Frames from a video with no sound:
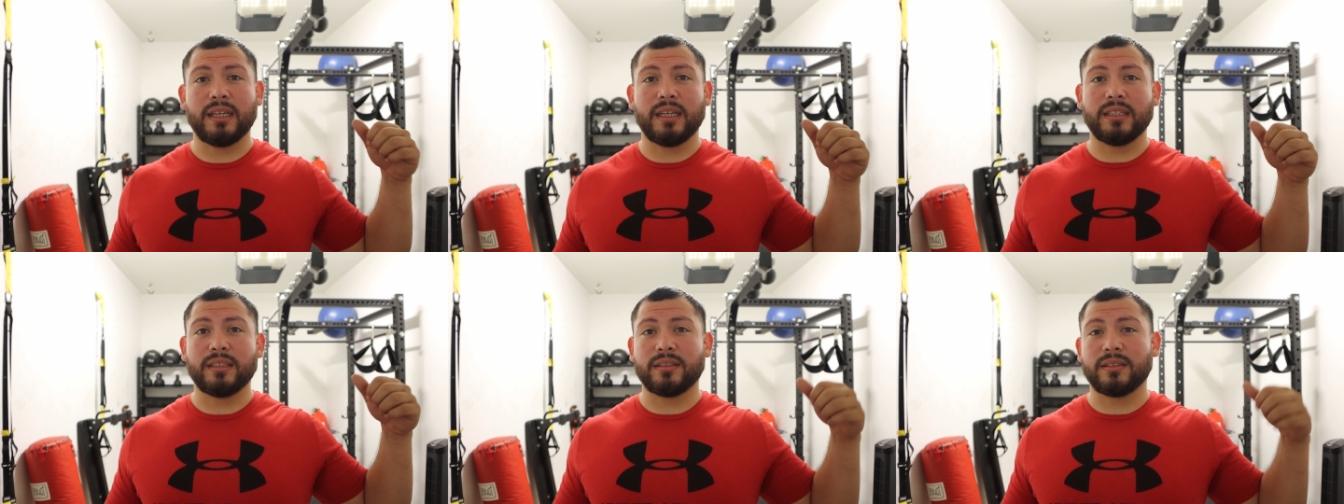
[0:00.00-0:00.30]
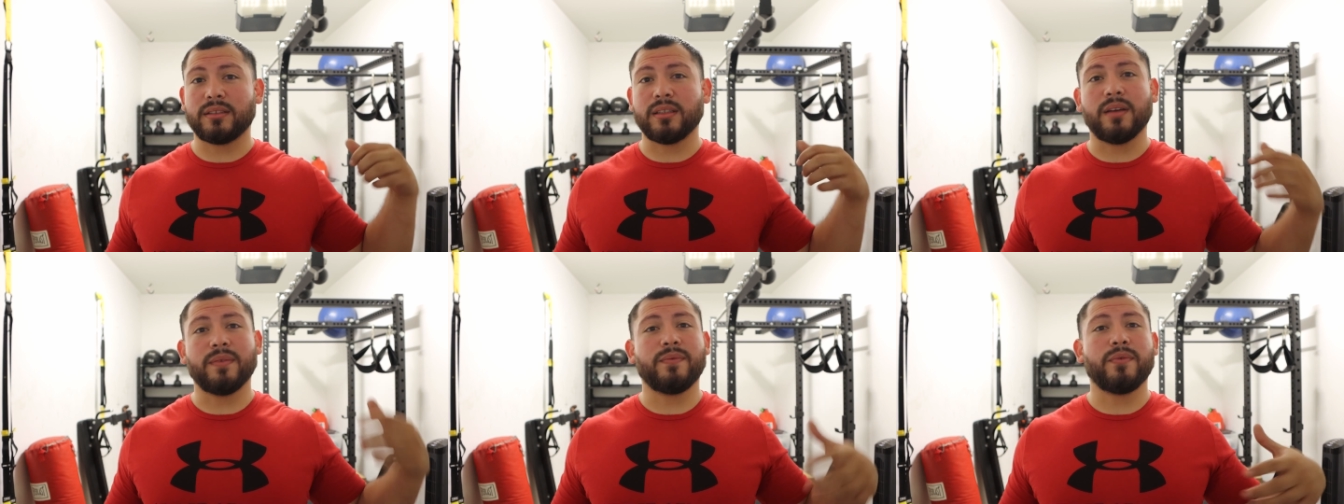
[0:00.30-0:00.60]

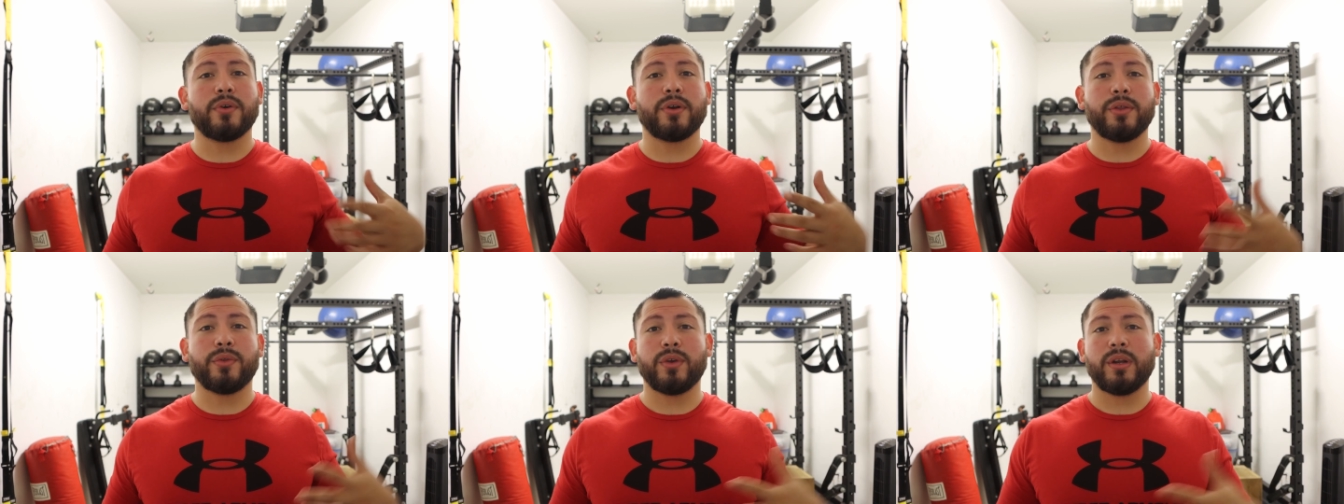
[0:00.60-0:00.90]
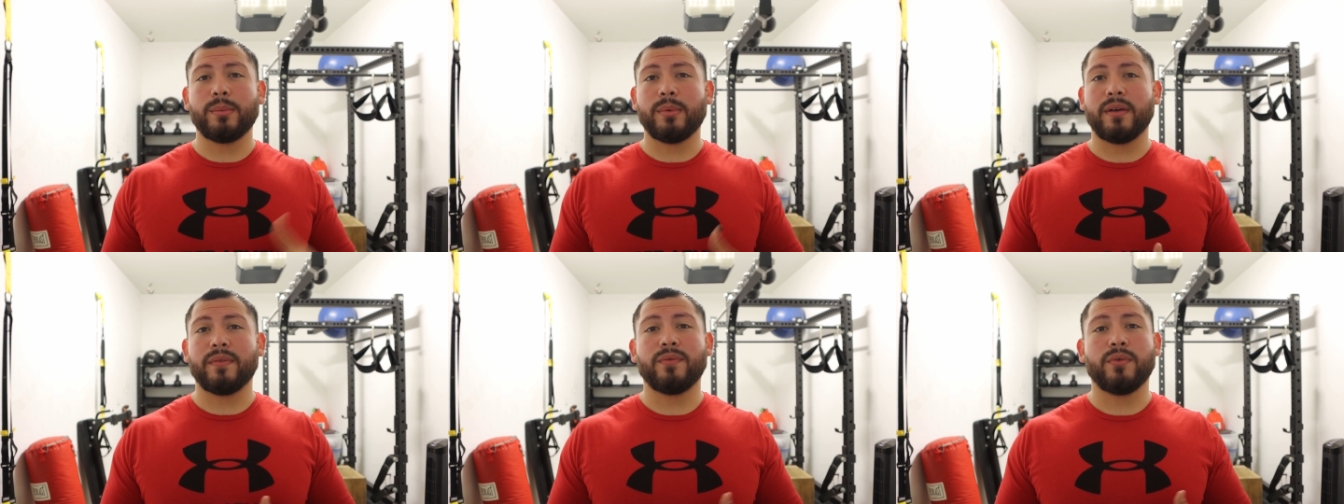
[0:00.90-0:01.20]
it's a
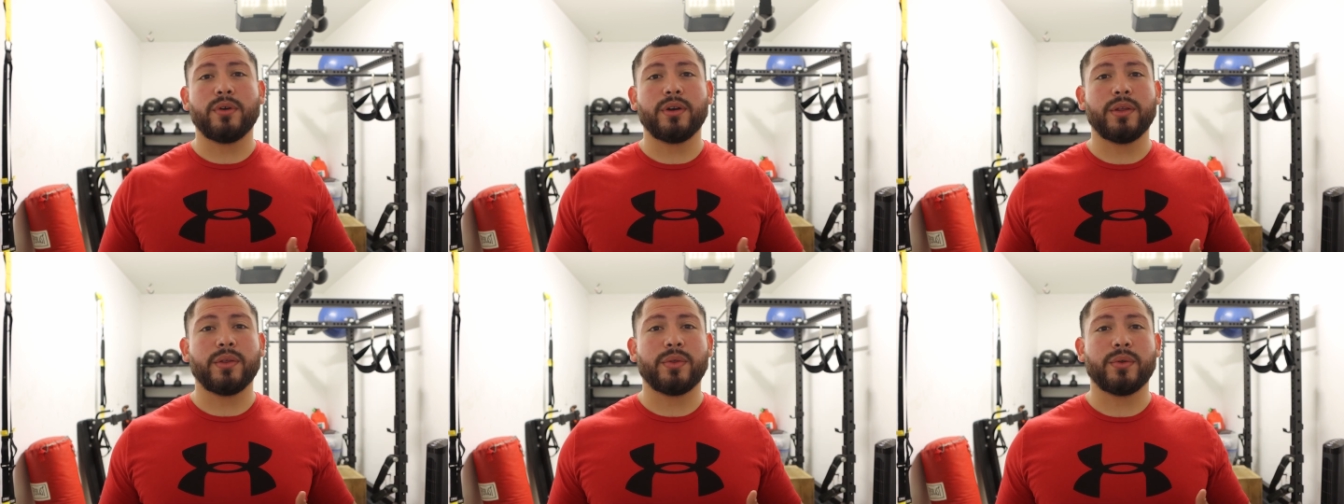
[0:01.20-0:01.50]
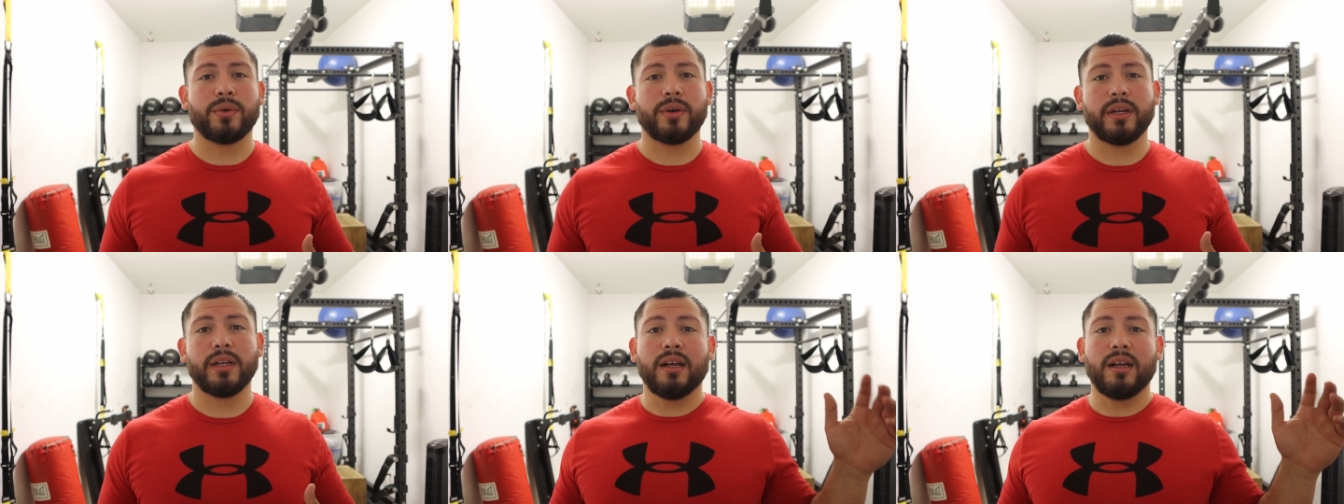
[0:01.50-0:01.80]
43 by
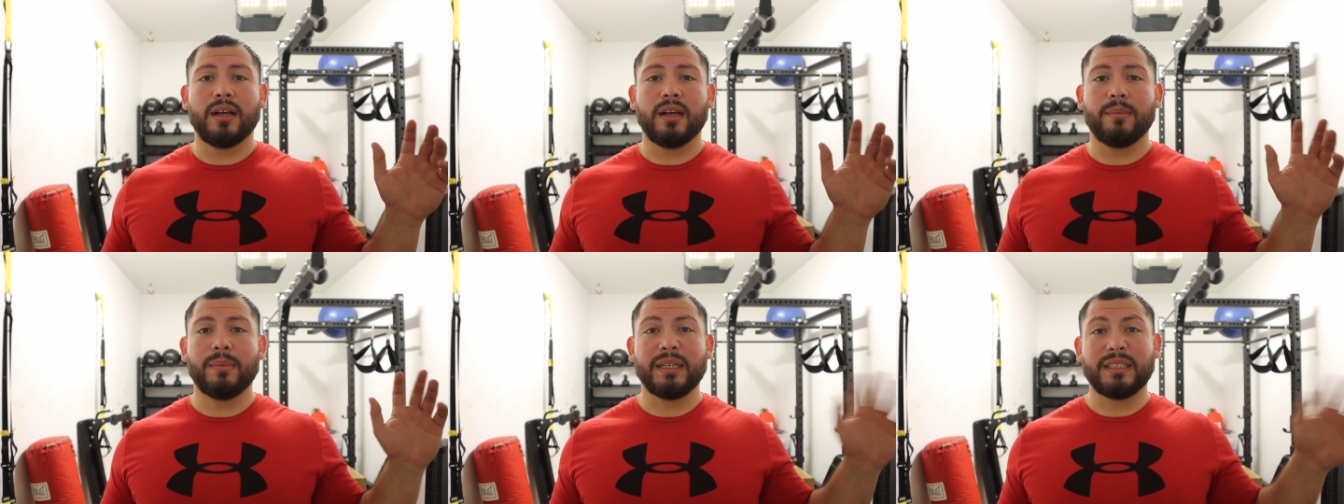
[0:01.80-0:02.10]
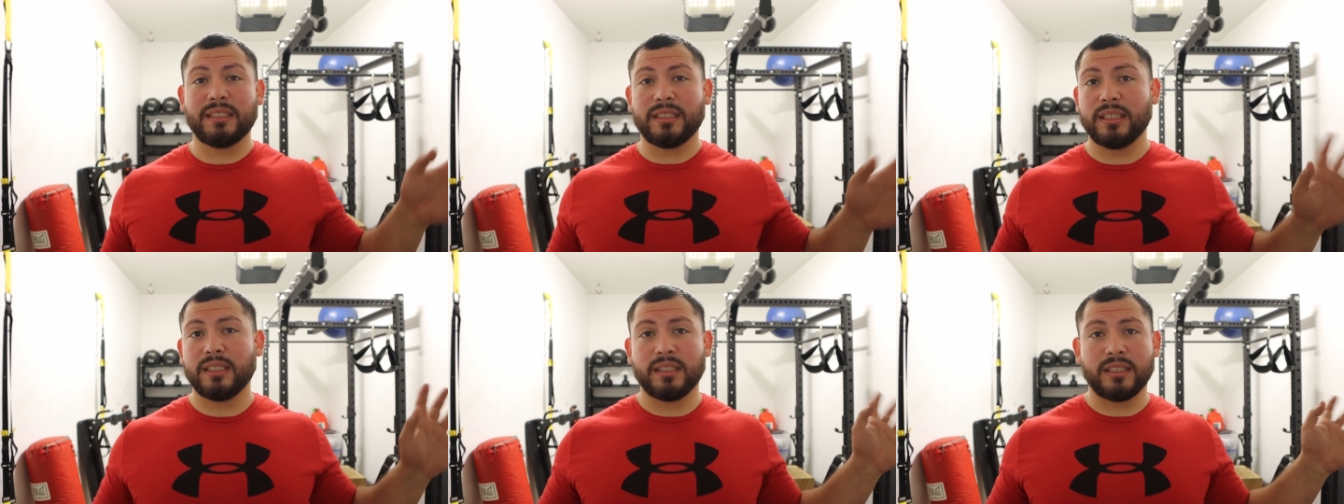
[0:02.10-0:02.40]
43,
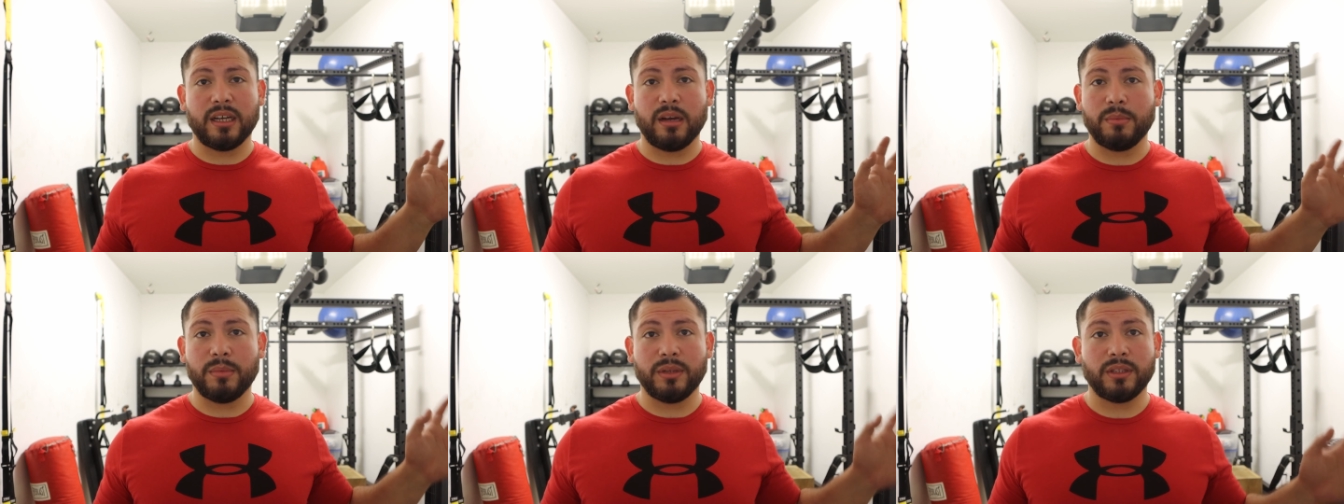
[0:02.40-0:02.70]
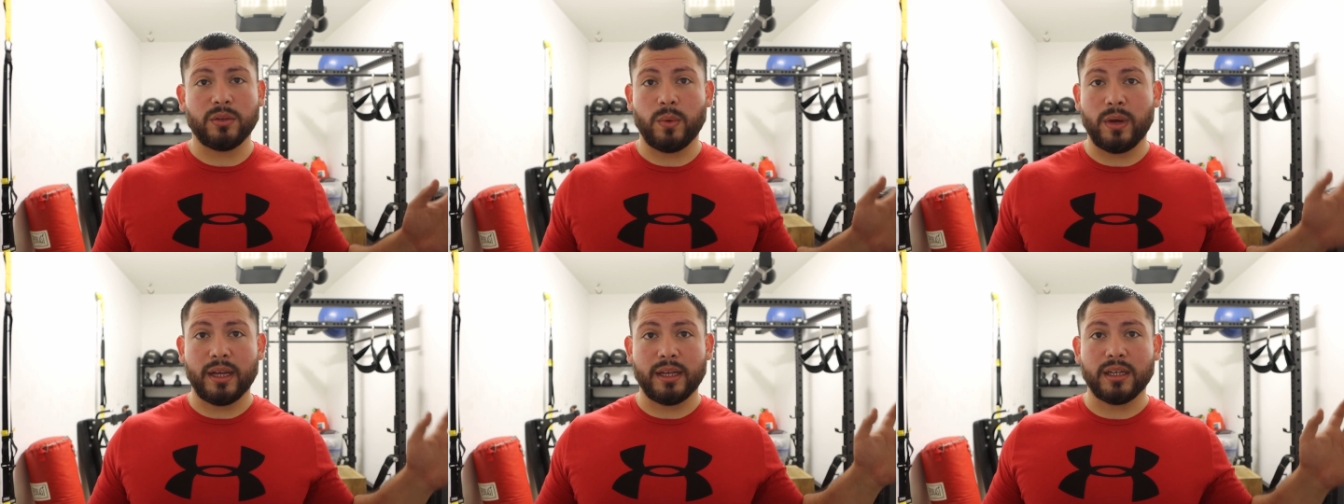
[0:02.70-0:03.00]
basically coming
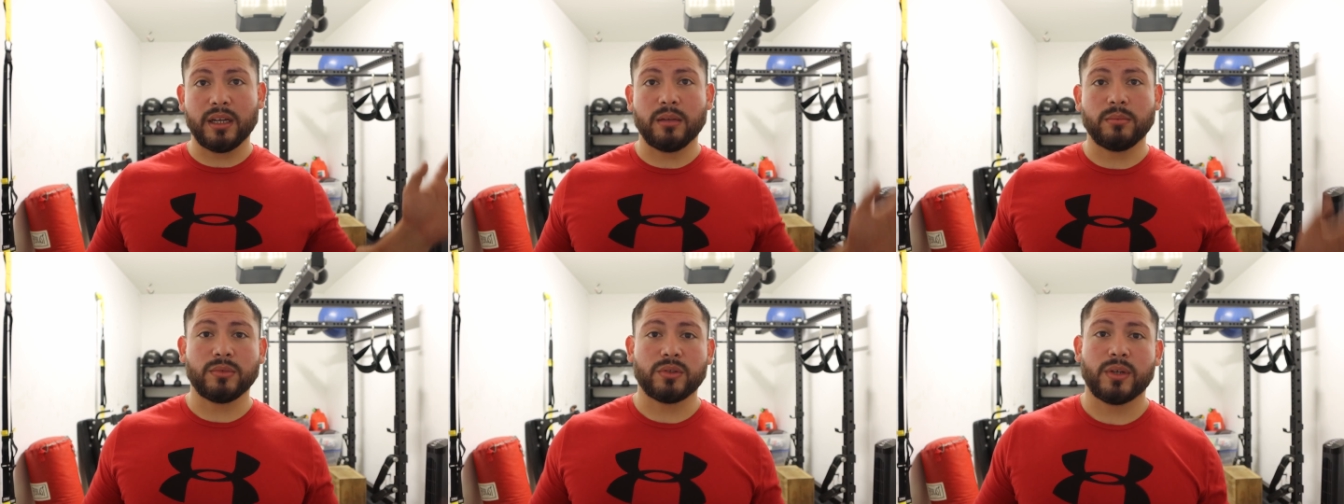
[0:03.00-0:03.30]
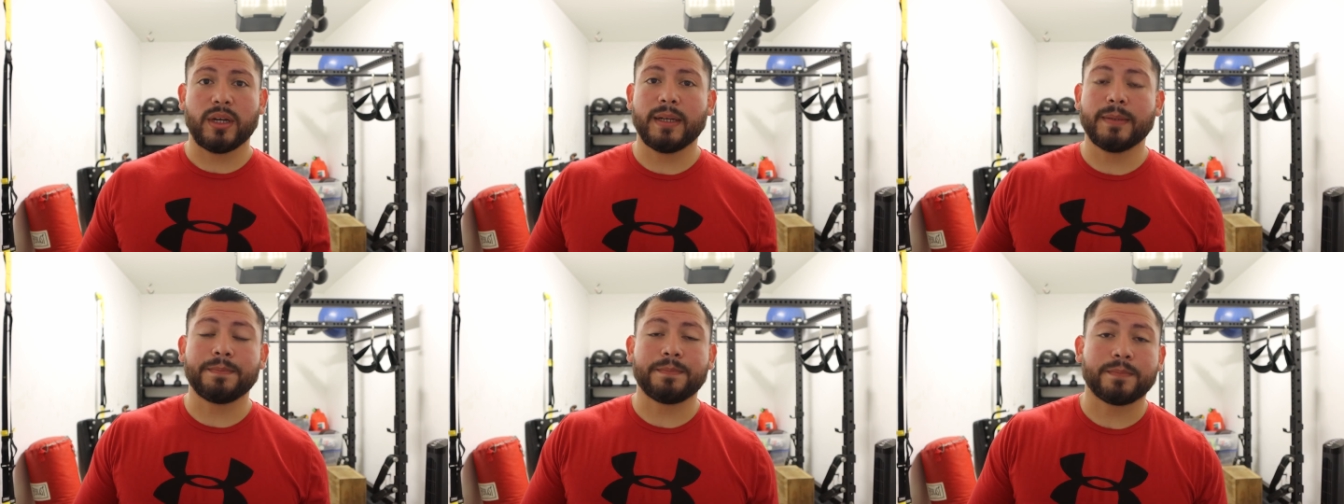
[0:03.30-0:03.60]
the way it comes,
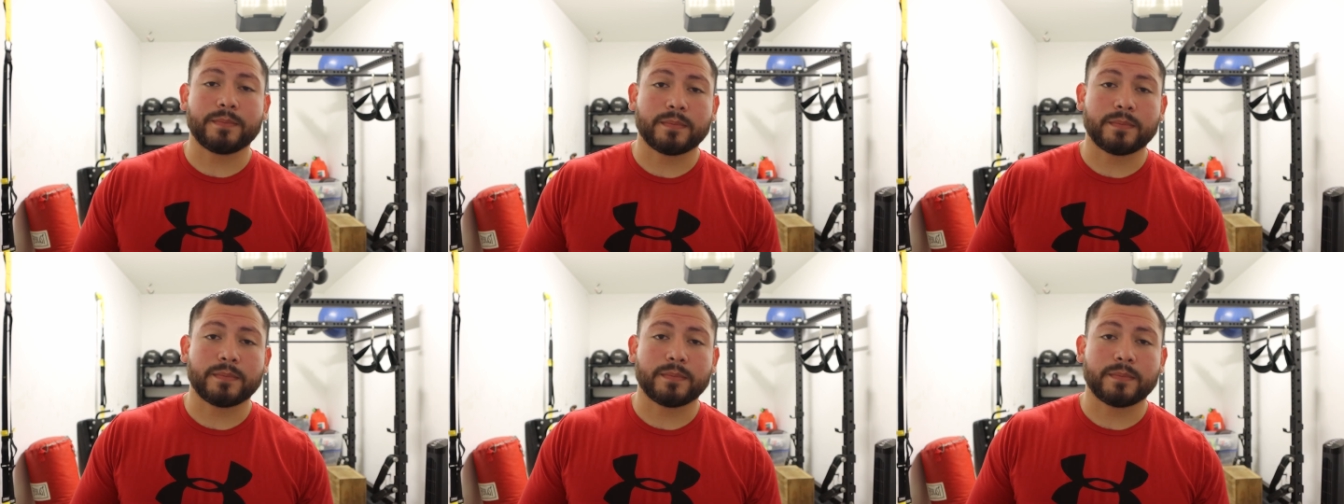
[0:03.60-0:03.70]
right?